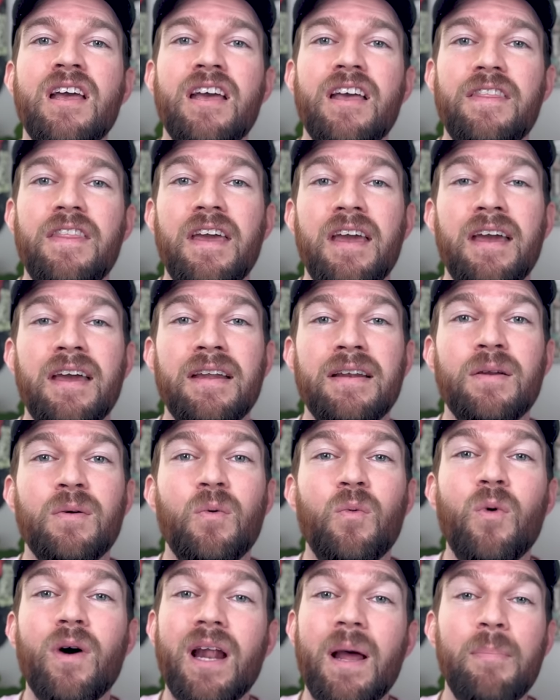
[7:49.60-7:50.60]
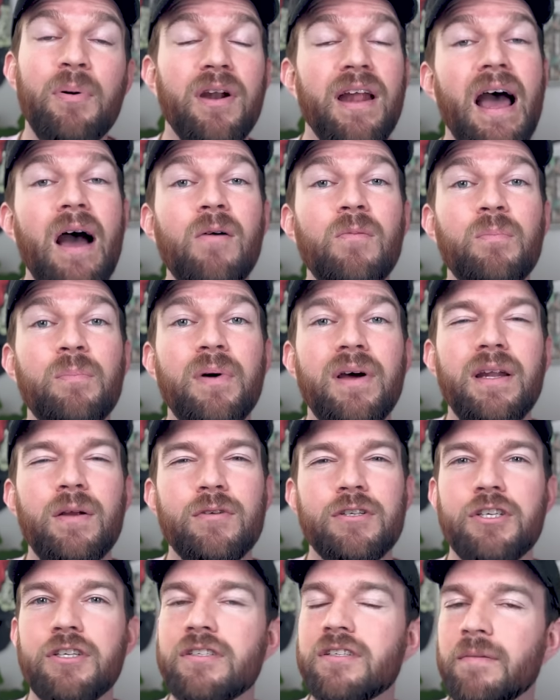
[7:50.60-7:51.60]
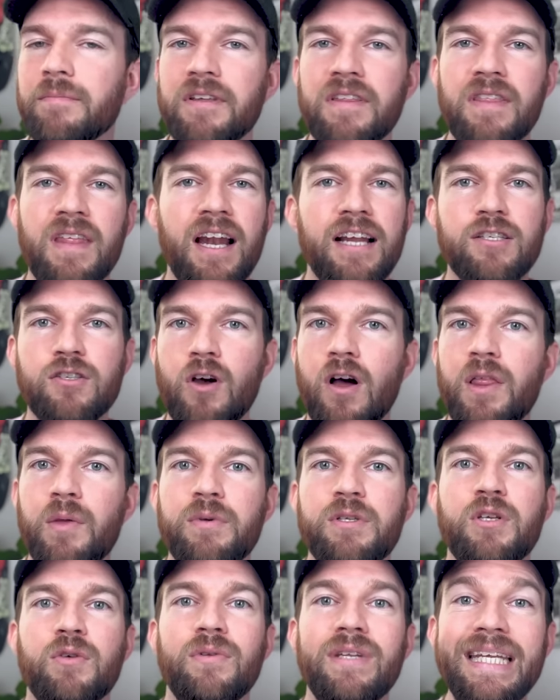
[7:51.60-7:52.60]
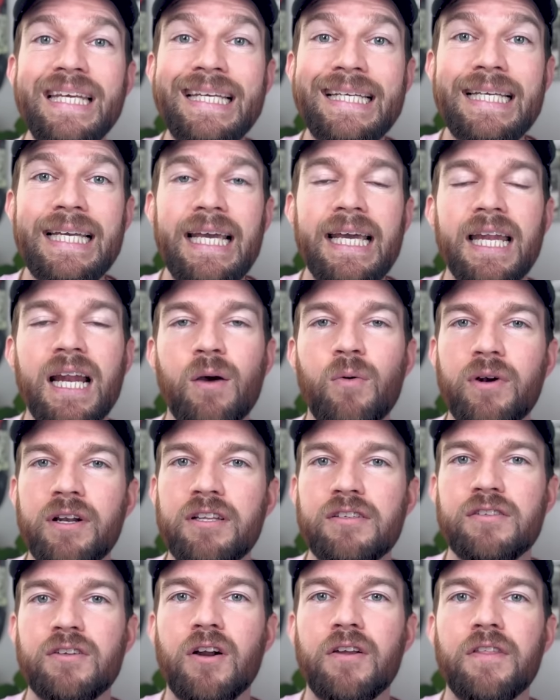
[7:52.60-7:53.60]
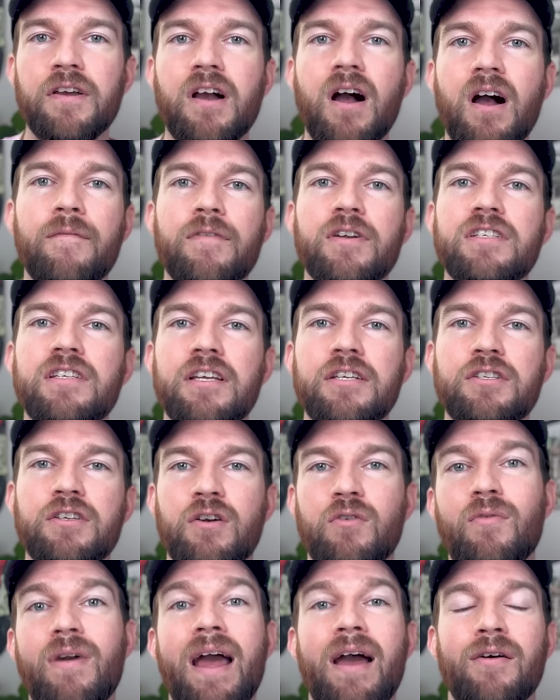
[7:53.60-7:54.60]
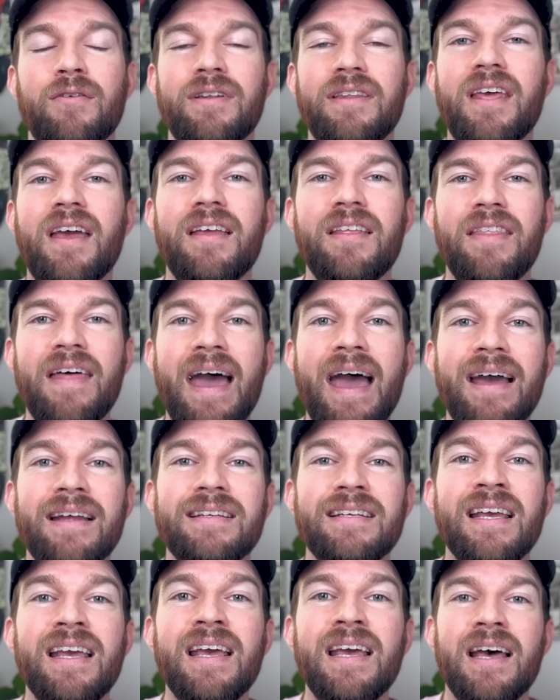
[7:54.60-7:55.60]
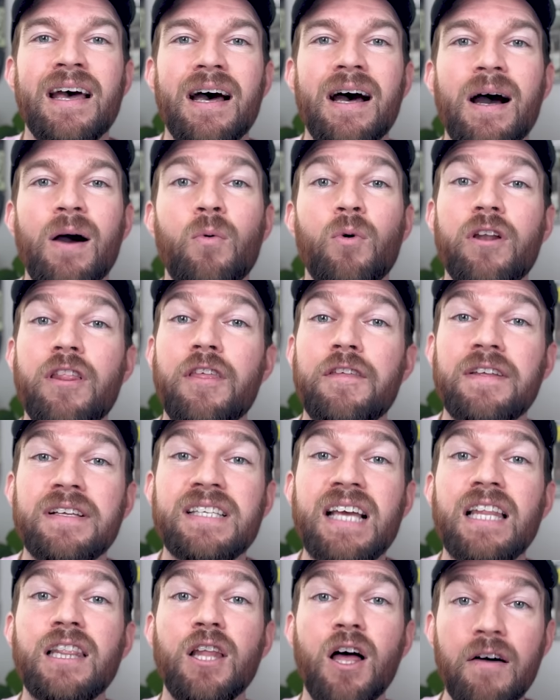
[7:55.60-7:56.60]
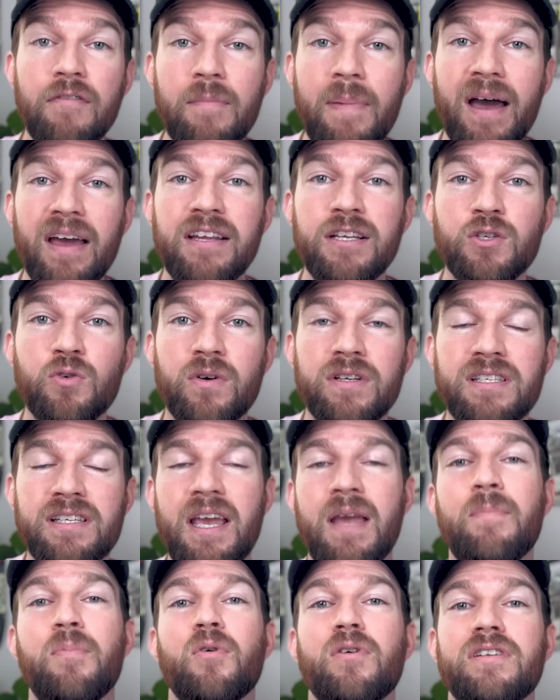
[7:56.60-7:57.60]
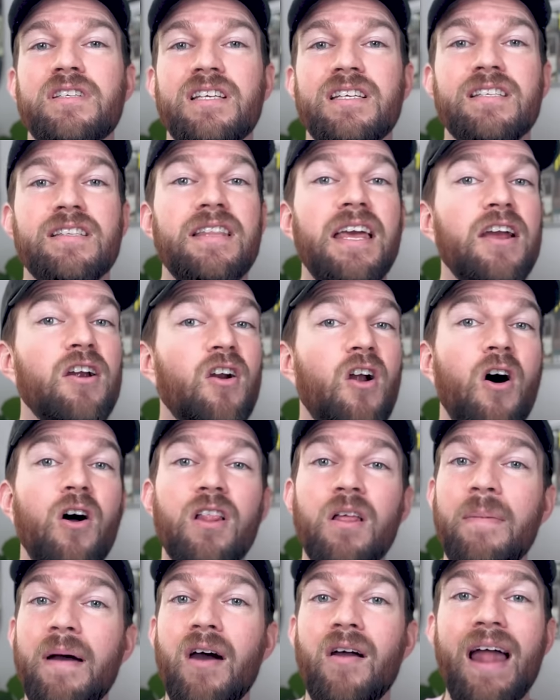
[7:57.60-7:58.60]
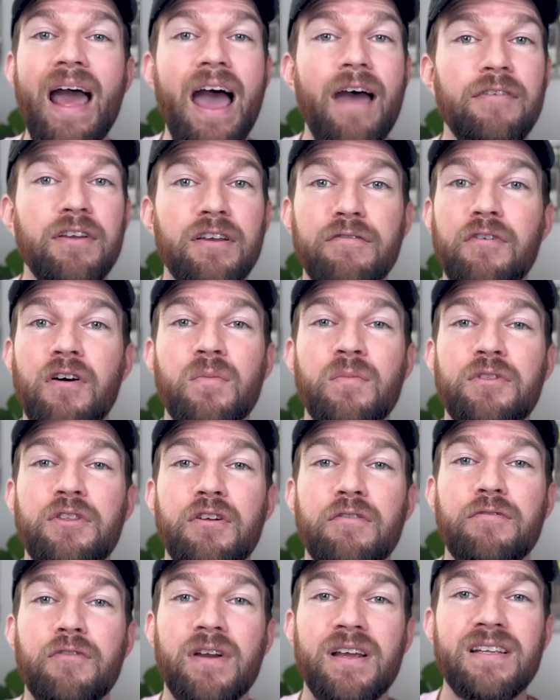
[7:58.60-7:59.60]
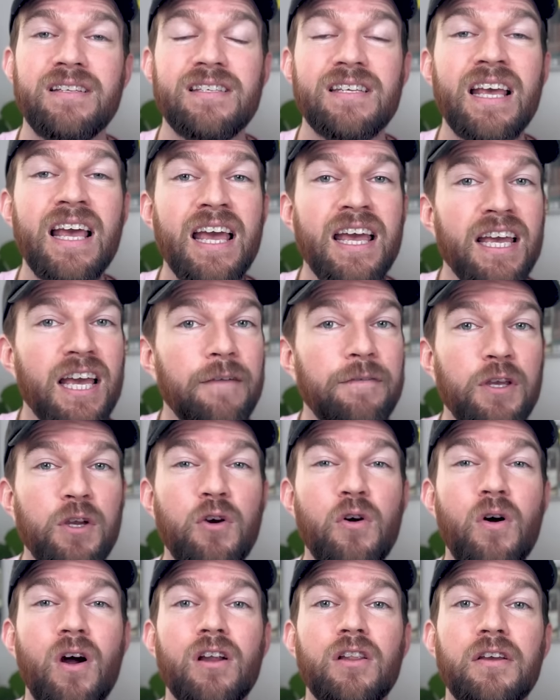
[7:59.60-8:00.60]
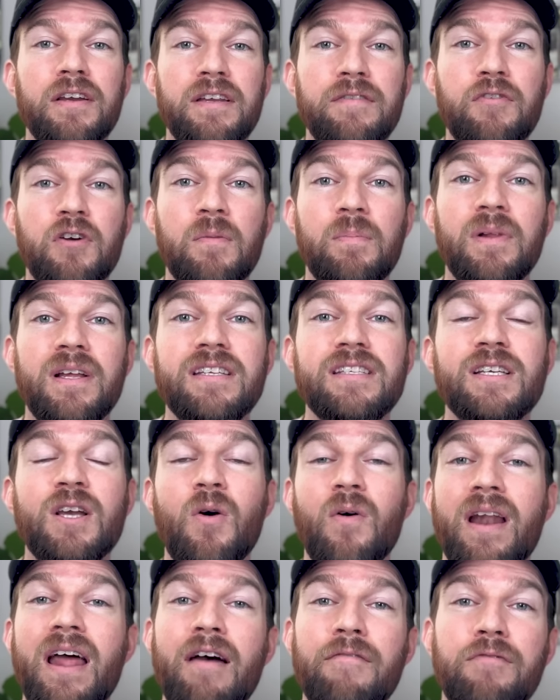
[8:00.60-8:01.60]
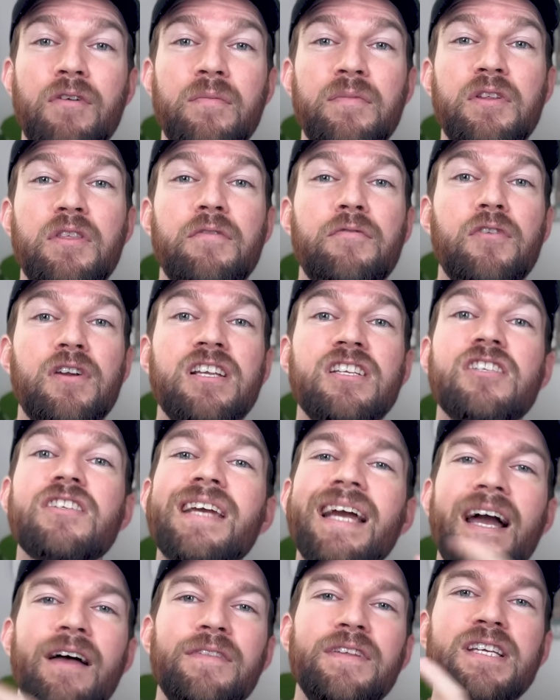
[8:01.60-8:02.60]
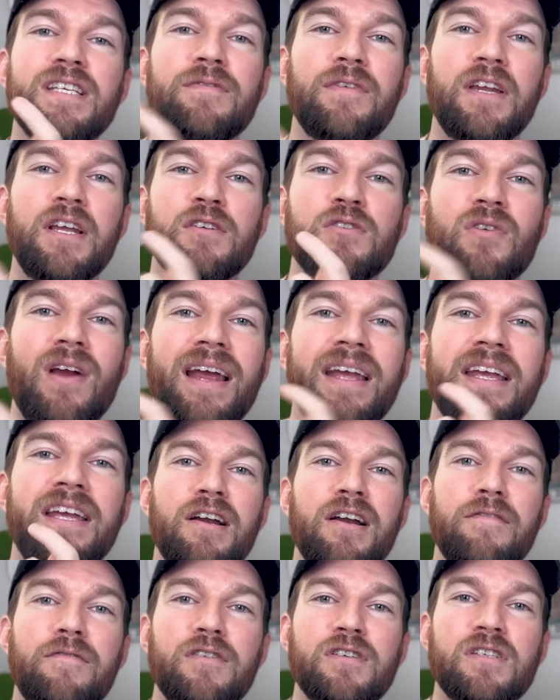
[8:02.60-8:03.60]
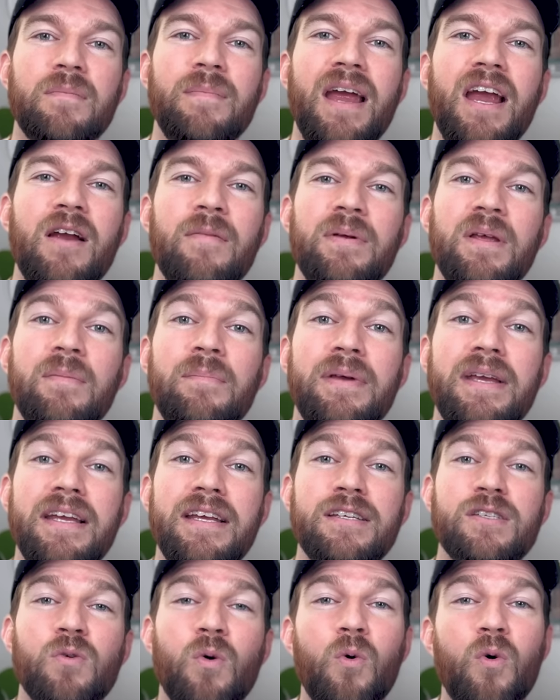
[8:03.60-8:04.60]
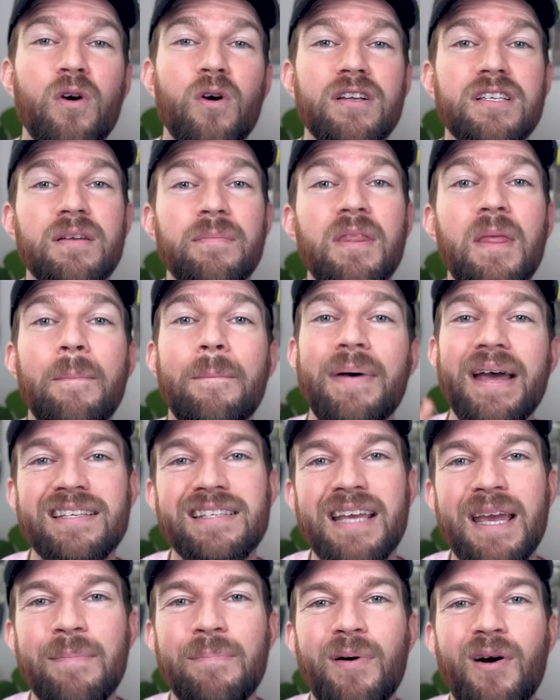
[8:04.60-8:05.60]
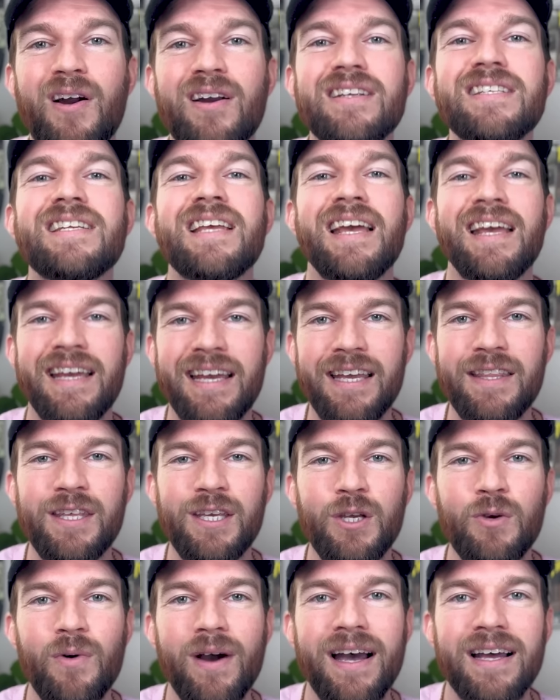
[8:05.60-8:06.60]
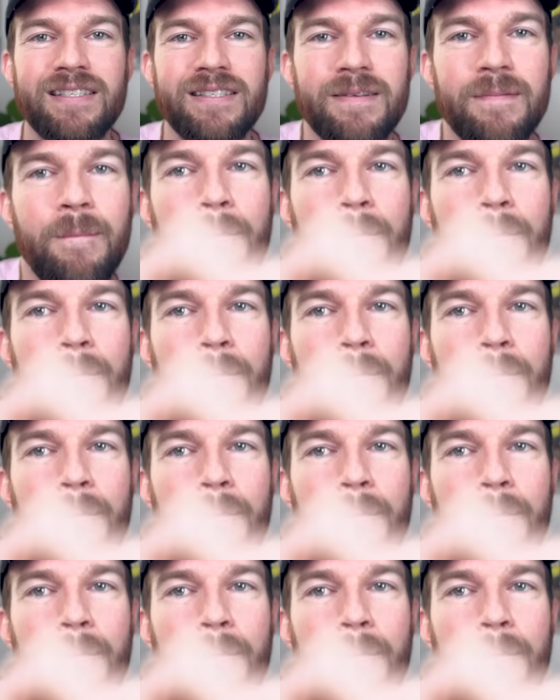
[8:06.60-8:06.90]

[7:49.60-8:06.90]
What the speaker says: than what I put out, but it was just something that I saw that was unique, and I wanted to start the conversation around that. One of the things I love about ENJOI Skateboards is they are all about having fun with your friends. If you are looking for a place to go and have fun with your friends, check out these videos right for some Airbnbs or some of the best skate parks in the U.S.